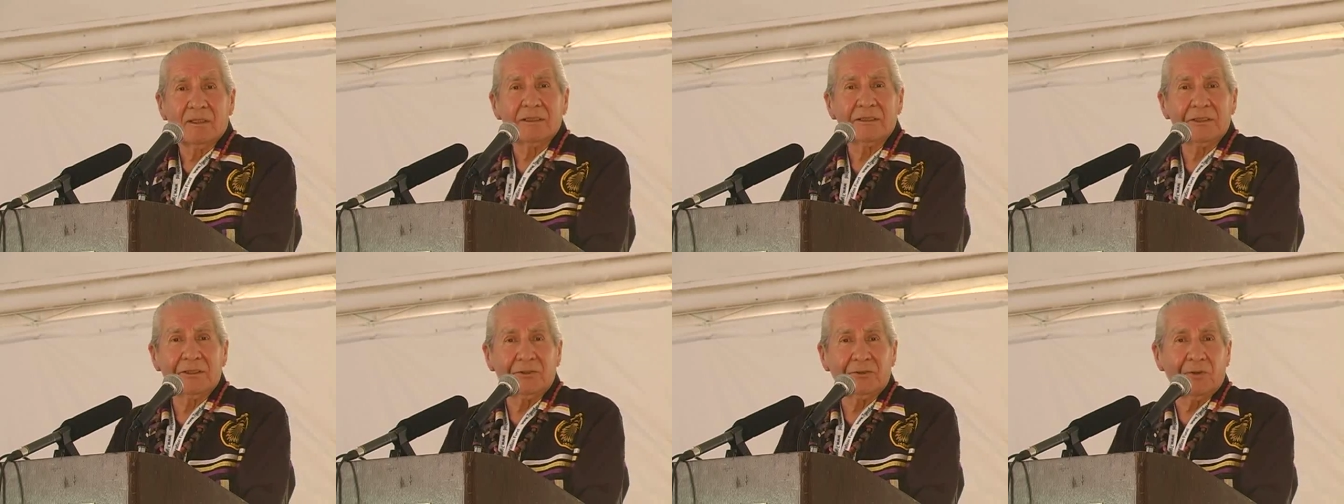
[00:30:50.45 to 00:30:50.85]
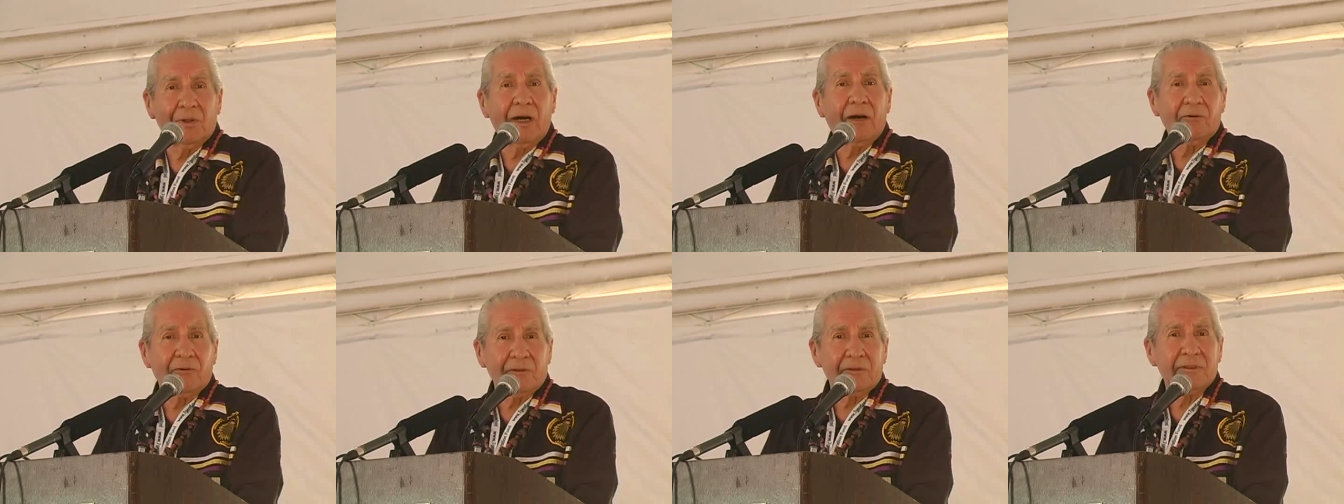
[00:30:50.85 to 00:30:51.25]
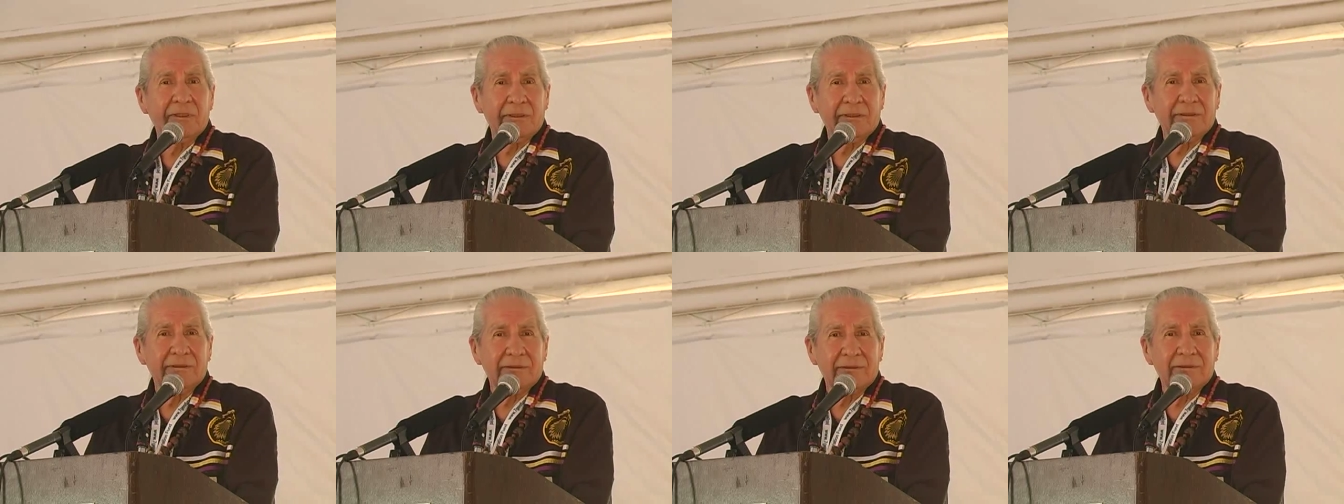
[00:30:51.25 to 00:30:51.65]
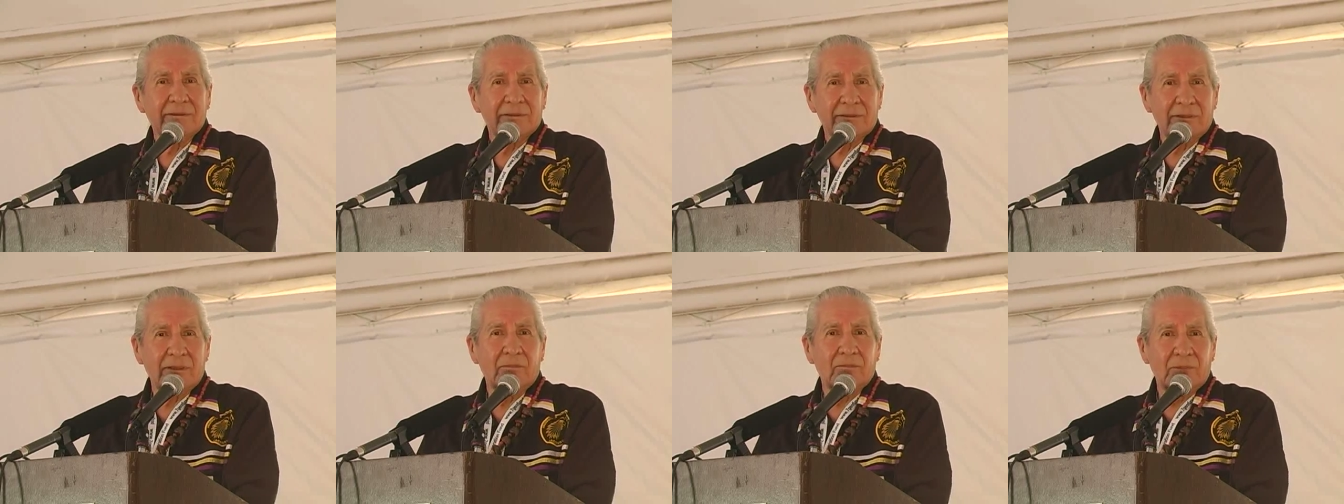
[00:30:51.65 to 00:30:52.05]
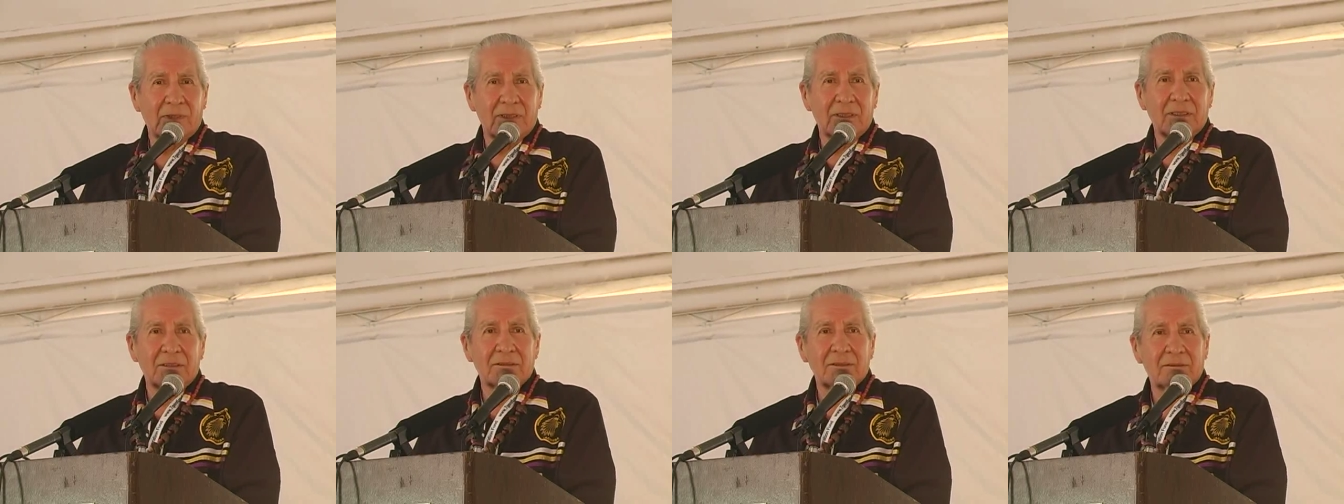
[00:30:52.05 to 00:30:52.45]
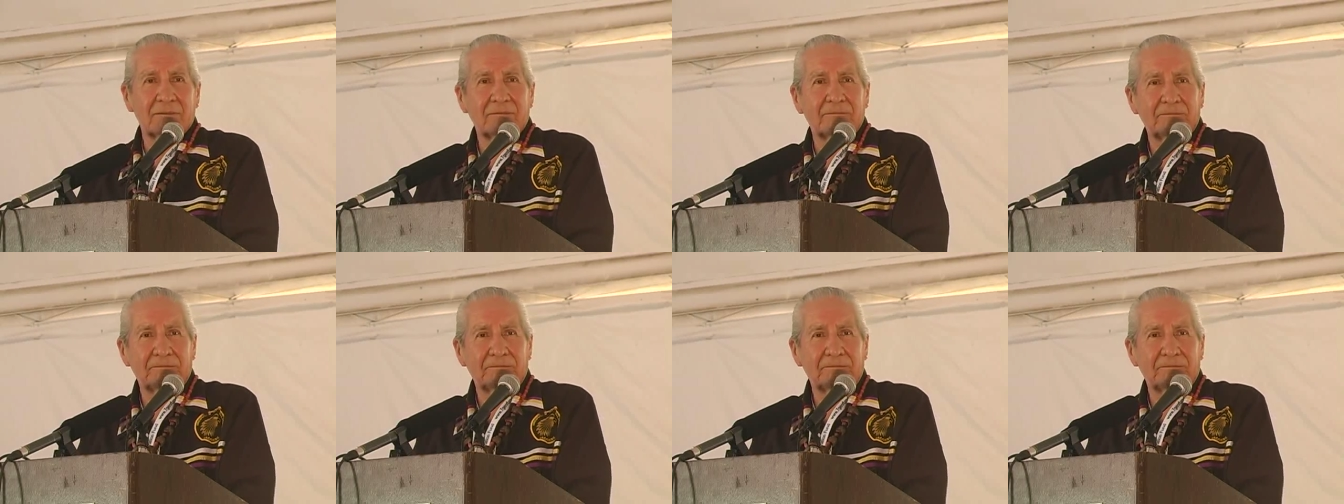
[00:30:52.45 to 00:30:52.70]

lead you out someplace.